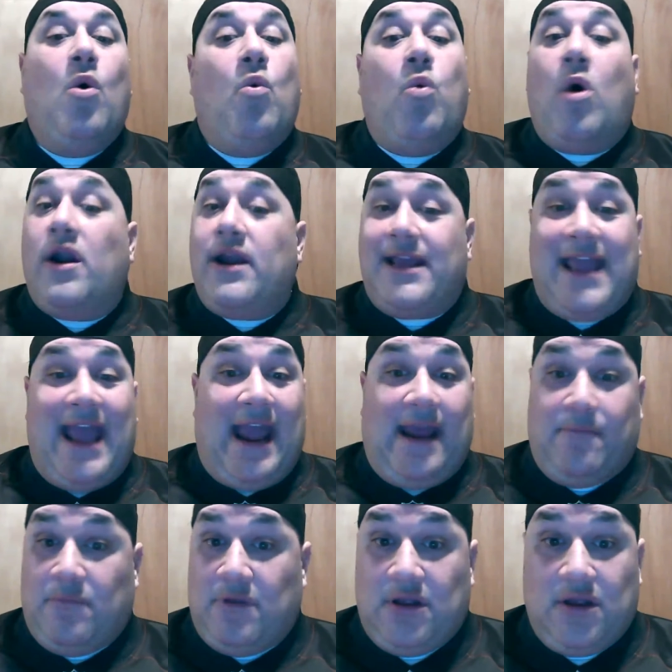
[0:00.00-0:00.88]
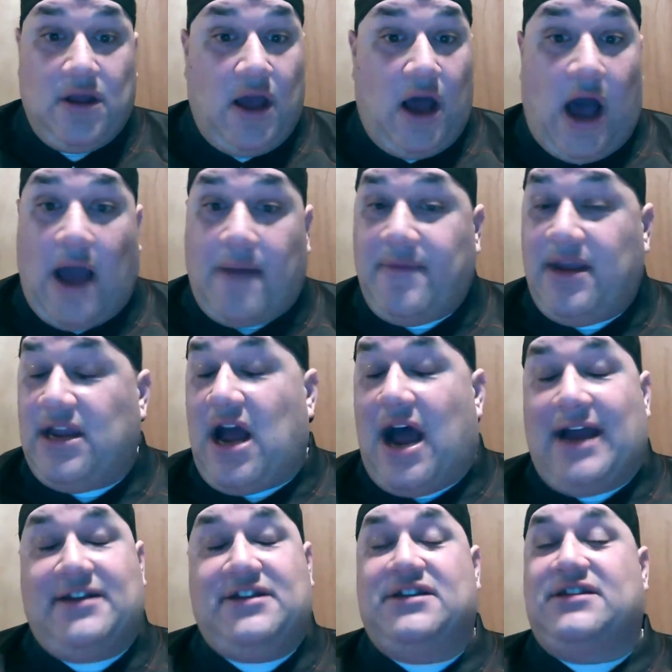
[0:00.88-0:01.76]
What a game. I mean,
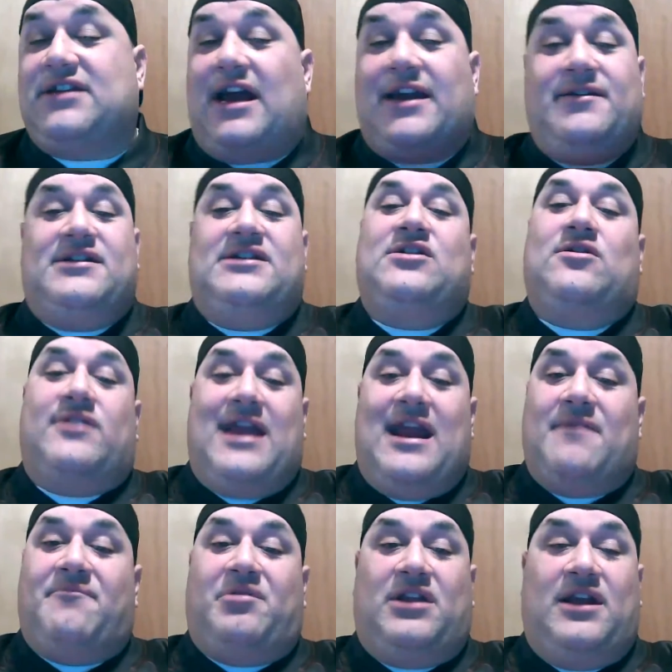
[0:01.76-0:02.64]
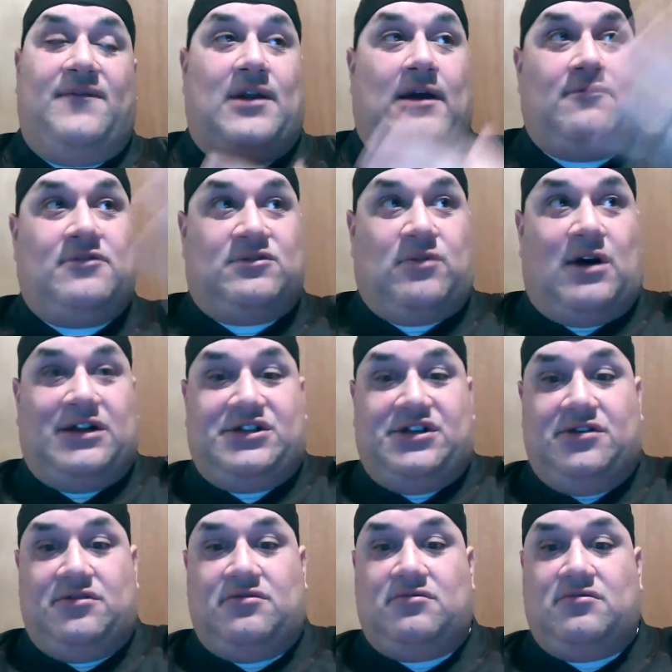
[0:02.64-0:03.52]
I still can't believe it. I was
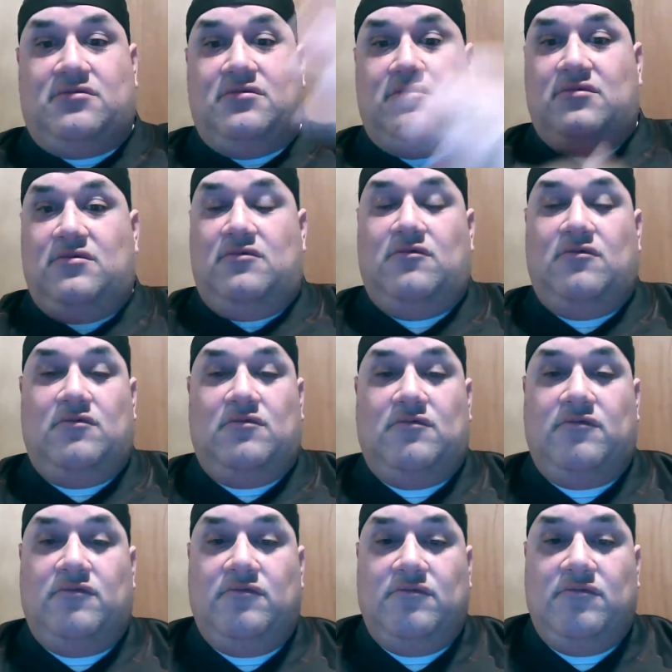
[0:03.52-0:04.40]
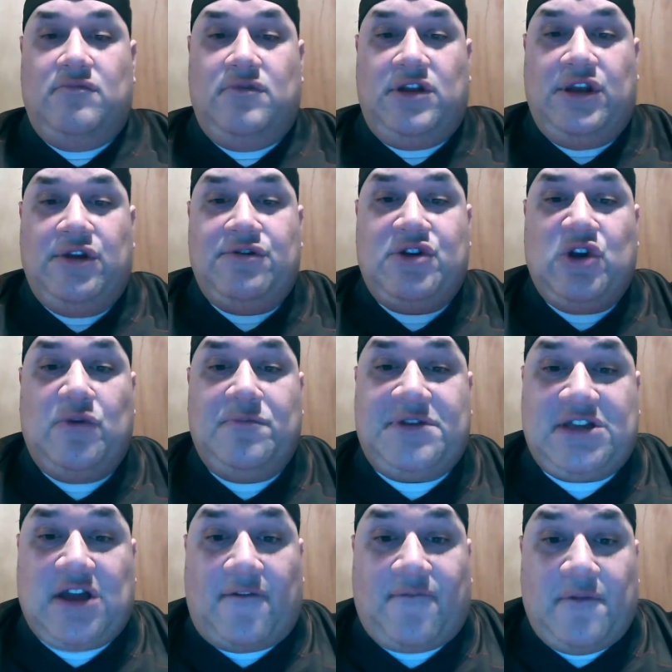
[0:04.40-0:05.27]
watching
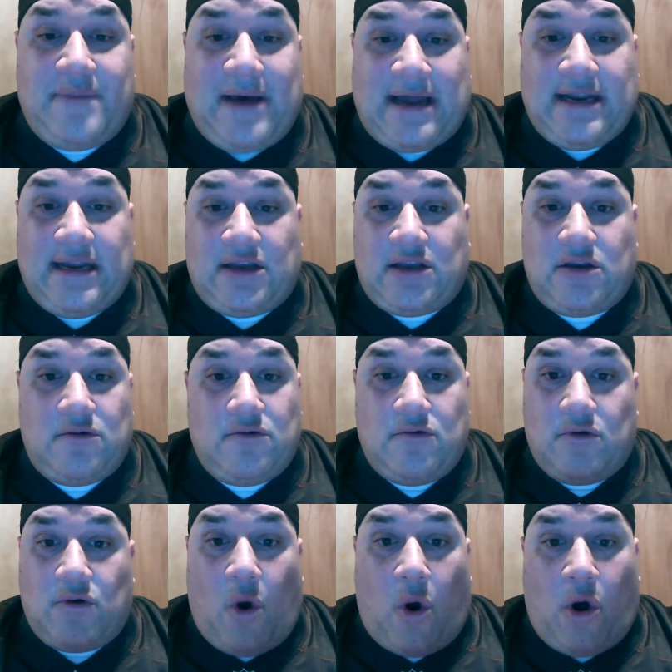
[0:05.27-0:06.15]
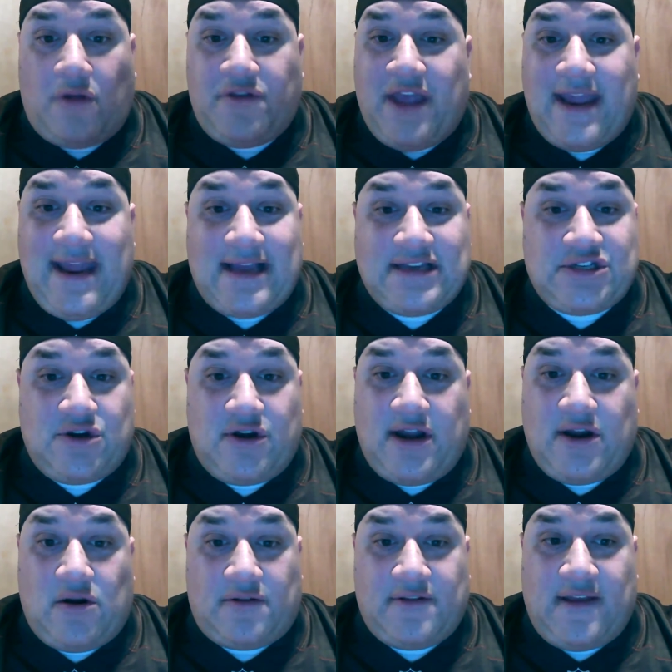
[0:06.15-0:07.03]
YouTube stuff about it all day
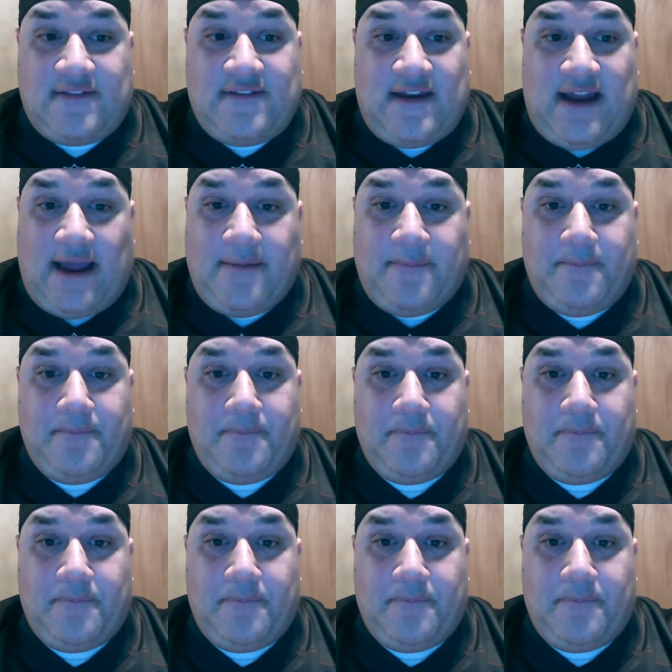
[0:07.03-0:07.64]
yesterday and all day today.